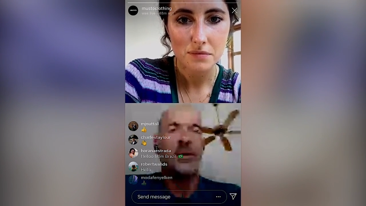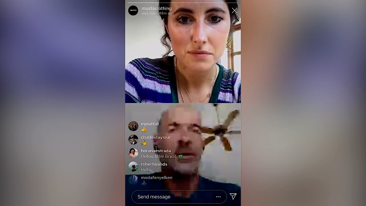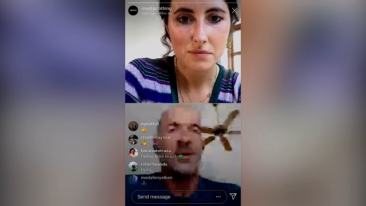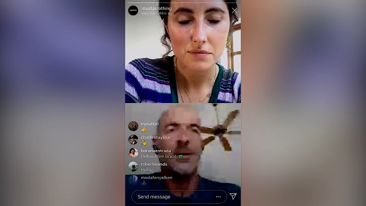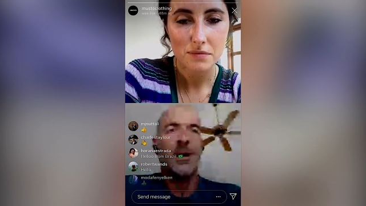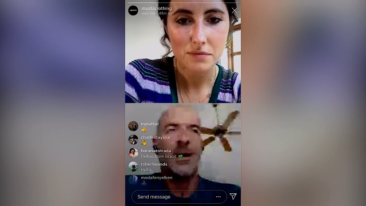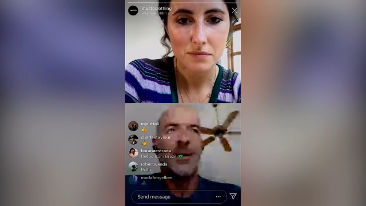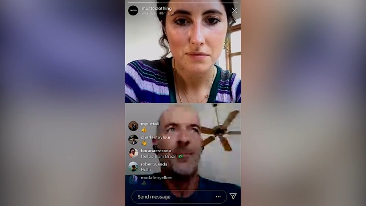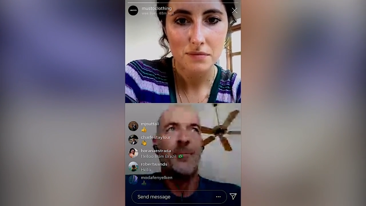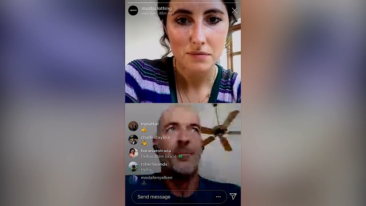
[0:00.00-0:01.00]

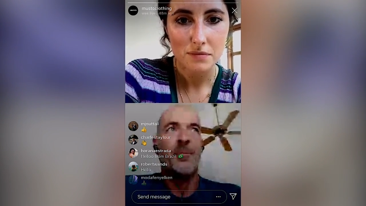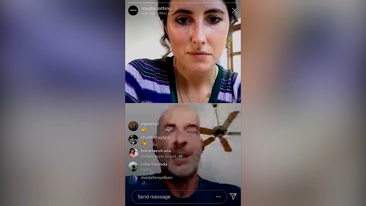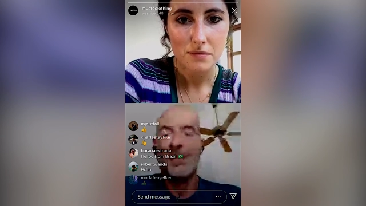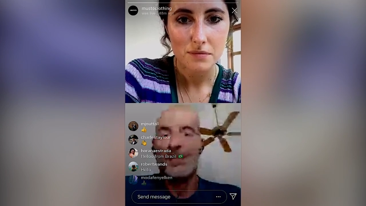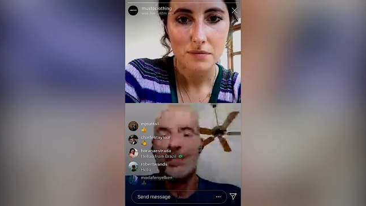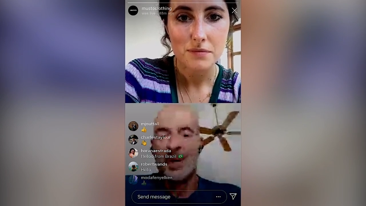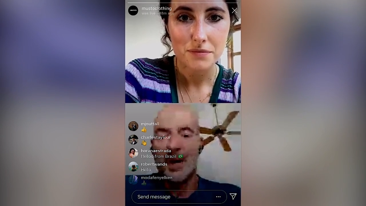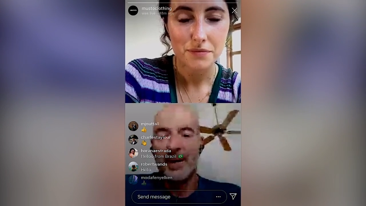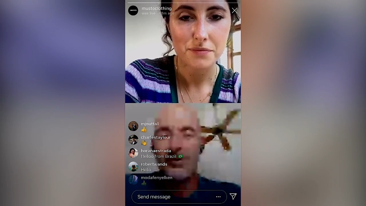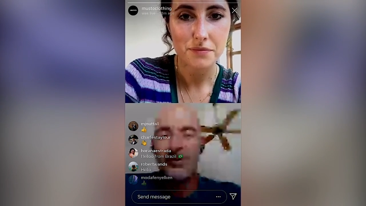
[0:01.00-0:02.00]
Speaker 1: um, meet Mark and
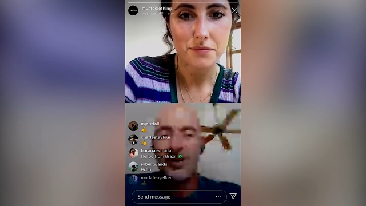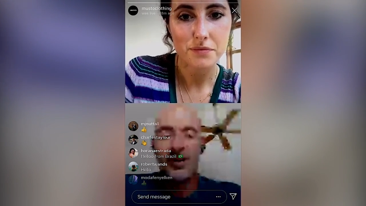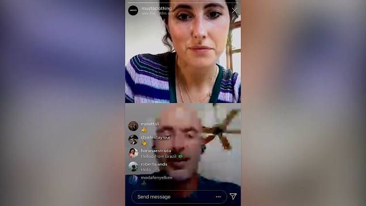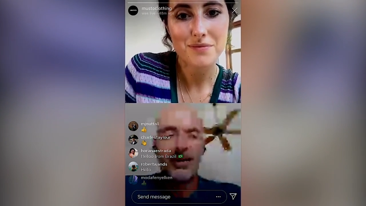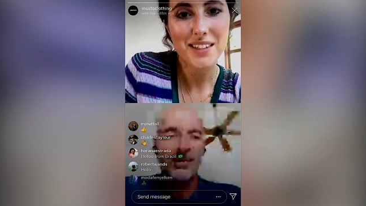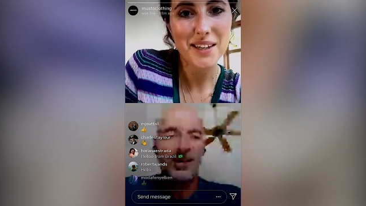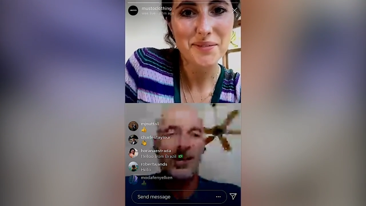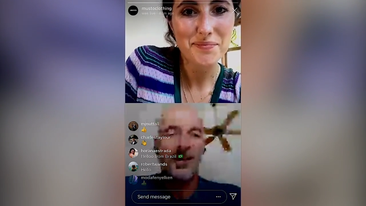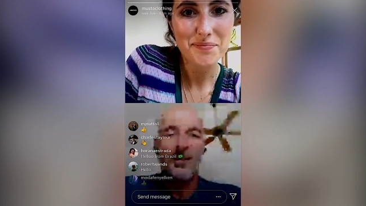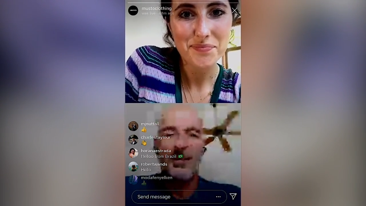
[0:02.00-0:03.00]
Charlie uh,
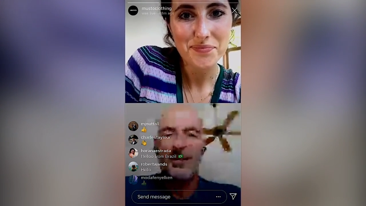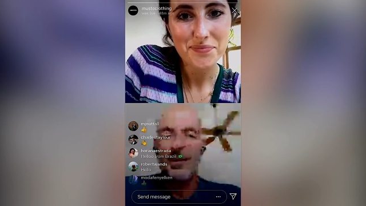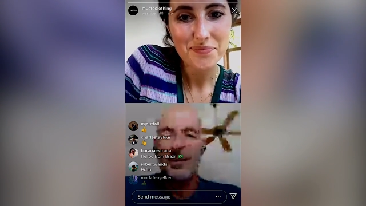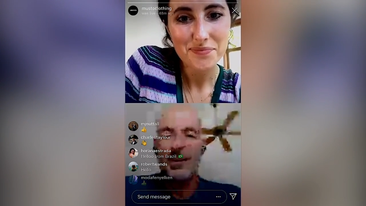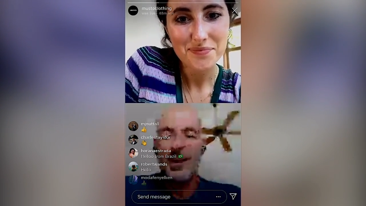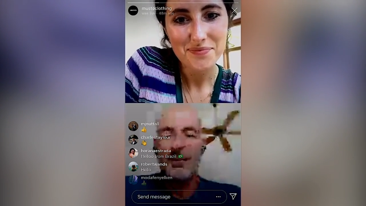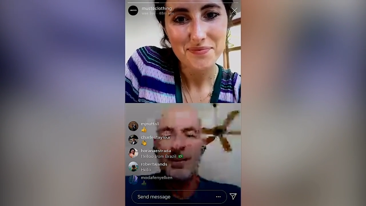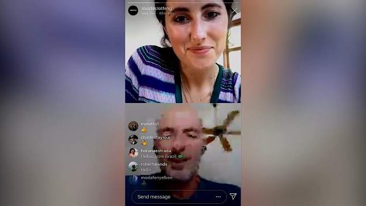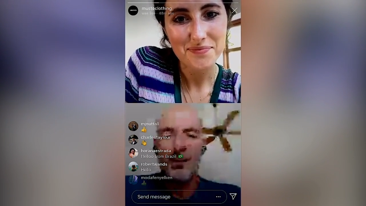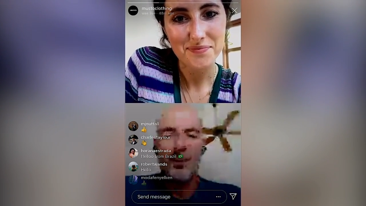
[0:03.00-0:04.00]
for the first time as they
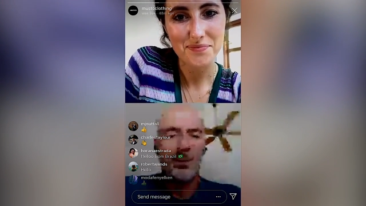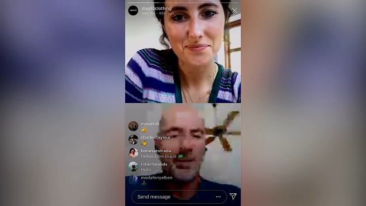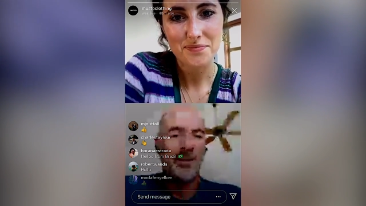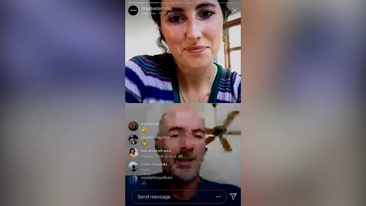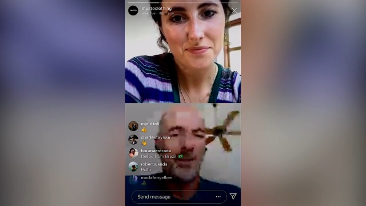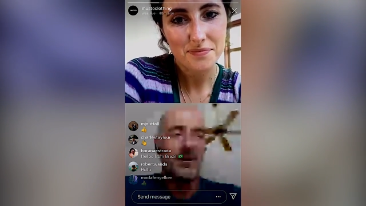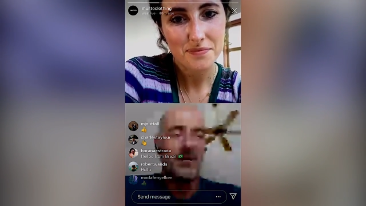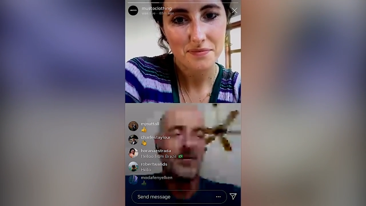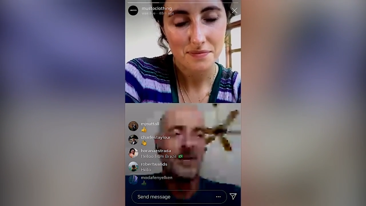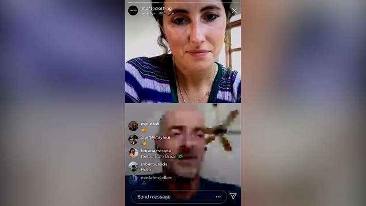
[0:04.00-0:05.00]
were putting together the
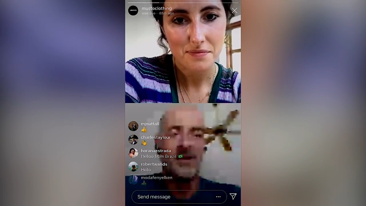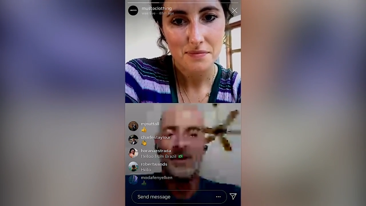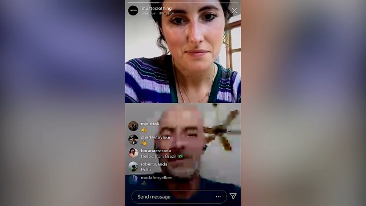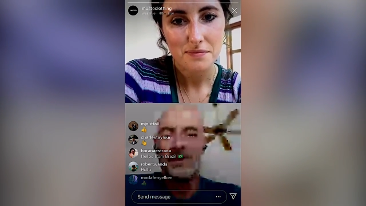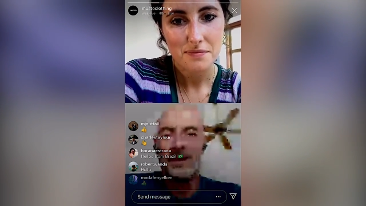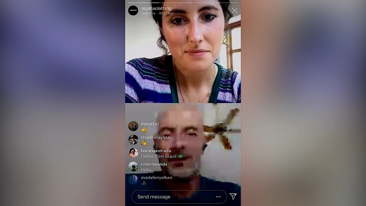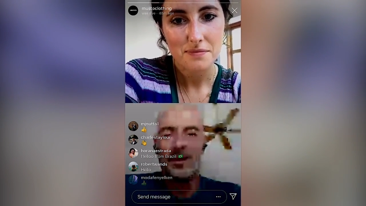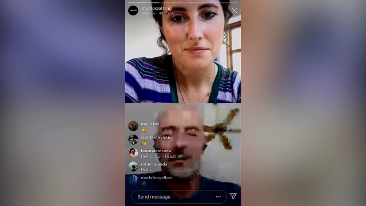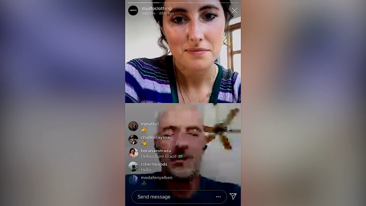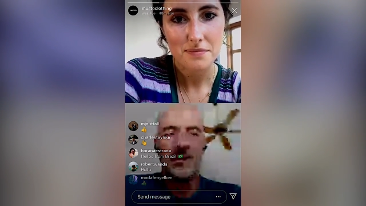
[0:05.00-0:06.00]
Vestas eleventh Hour
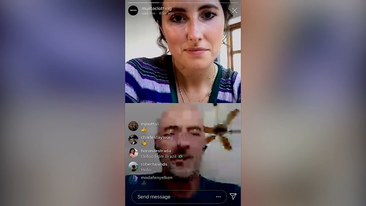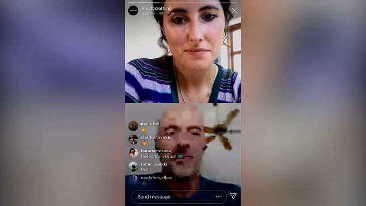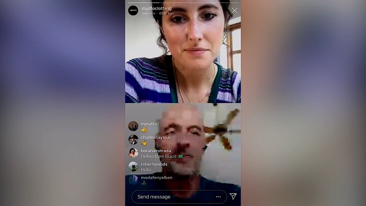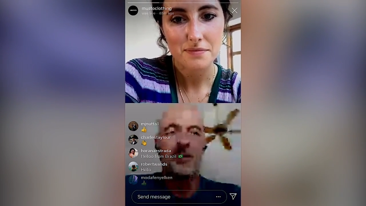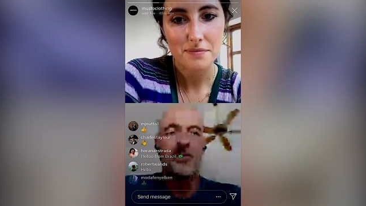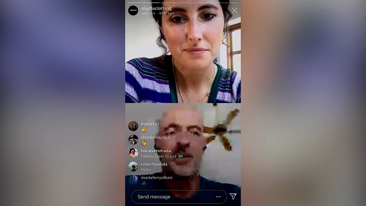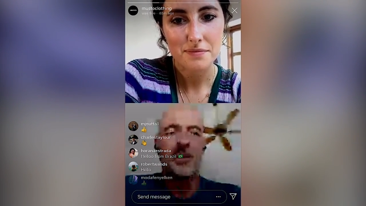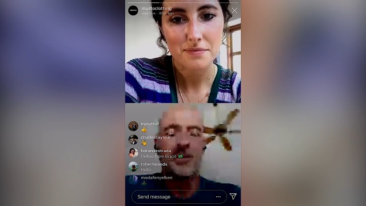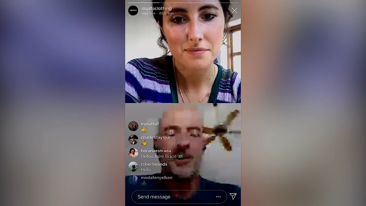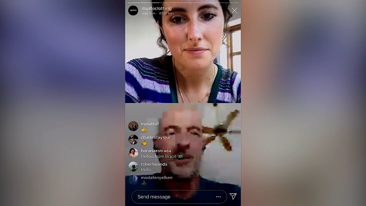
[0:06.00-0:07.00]
Racing project.
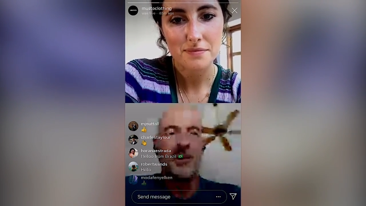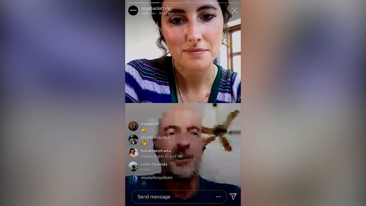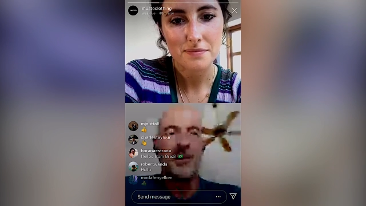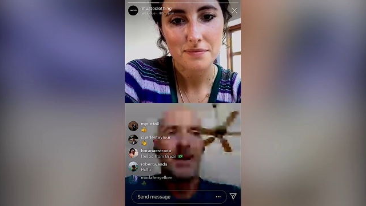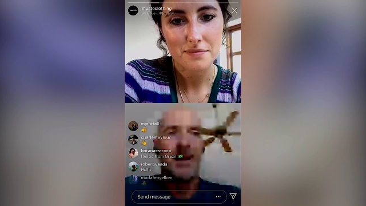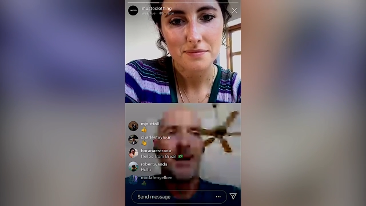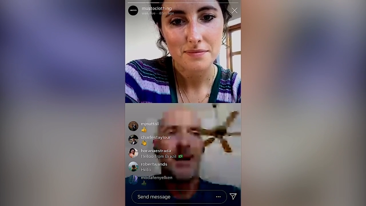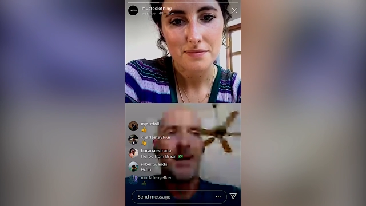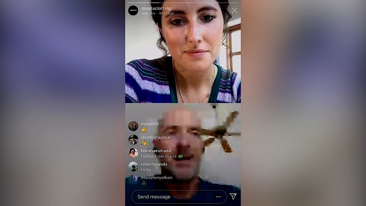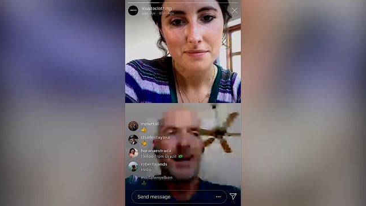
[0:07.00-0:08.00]
I
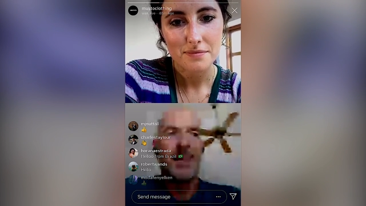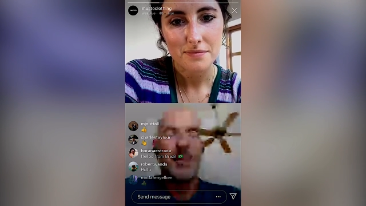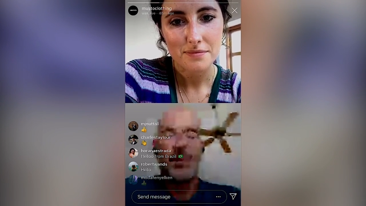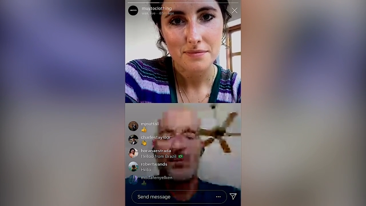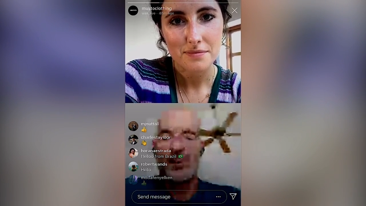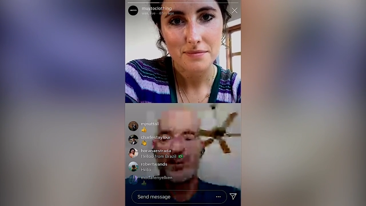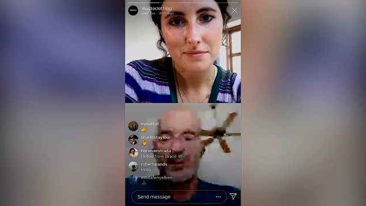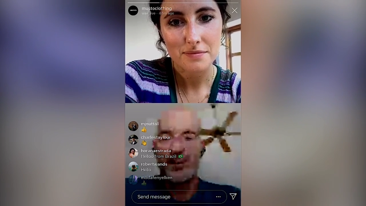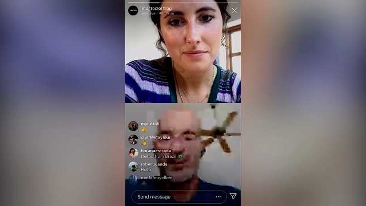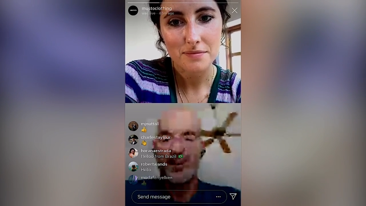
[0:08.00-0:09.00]
um, we first started
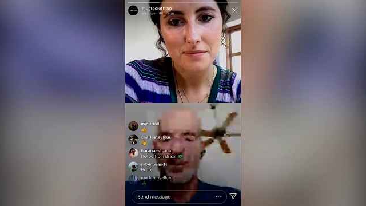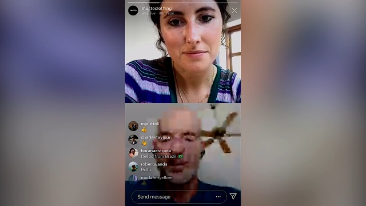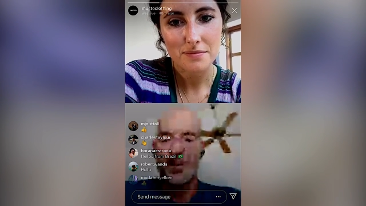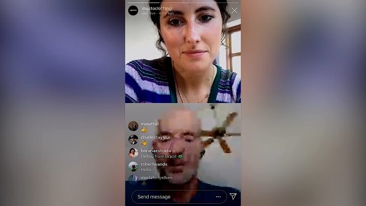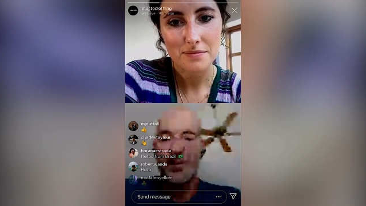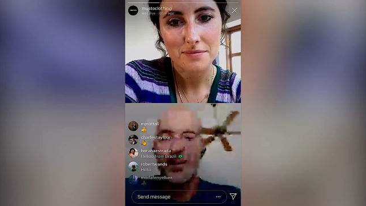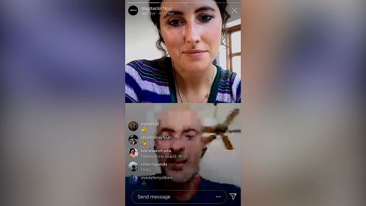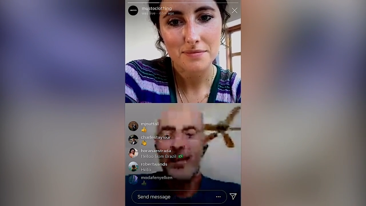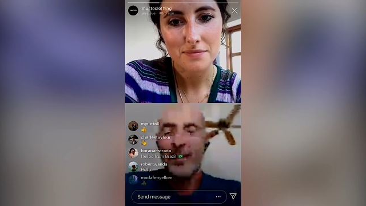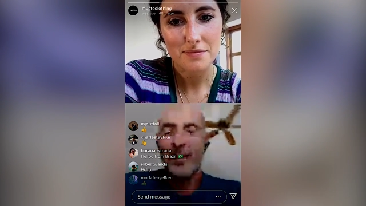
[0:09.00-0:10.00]
talking about
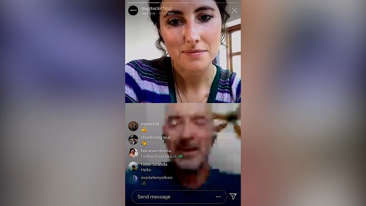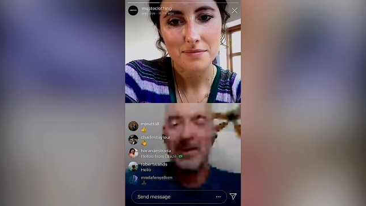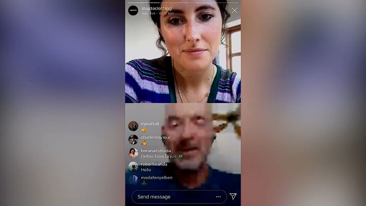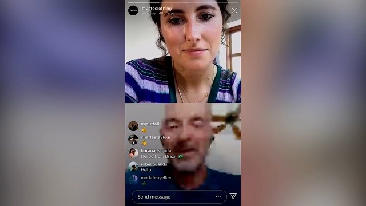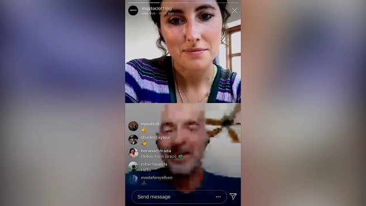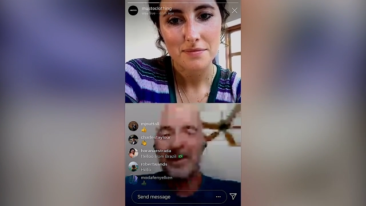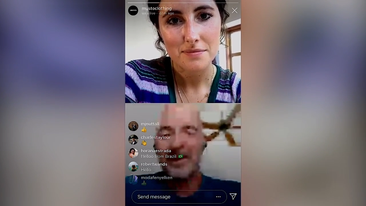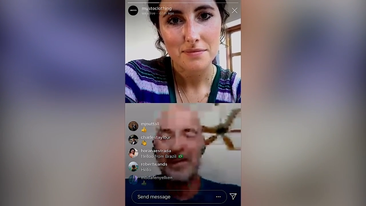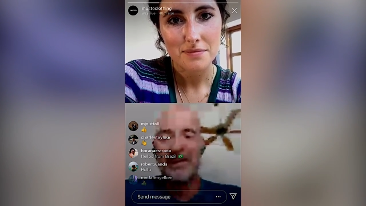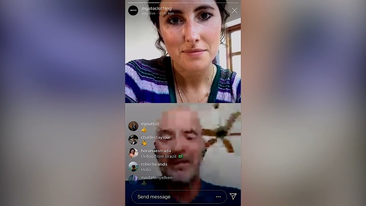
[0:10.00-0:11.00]
sailing and the in
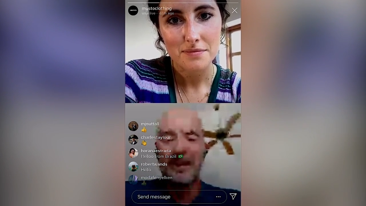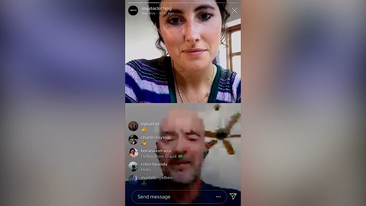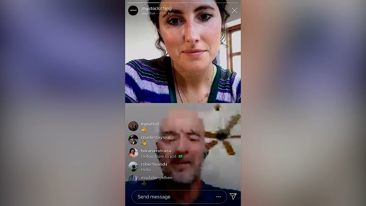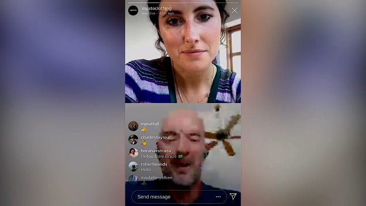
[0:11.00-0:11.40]
being involved with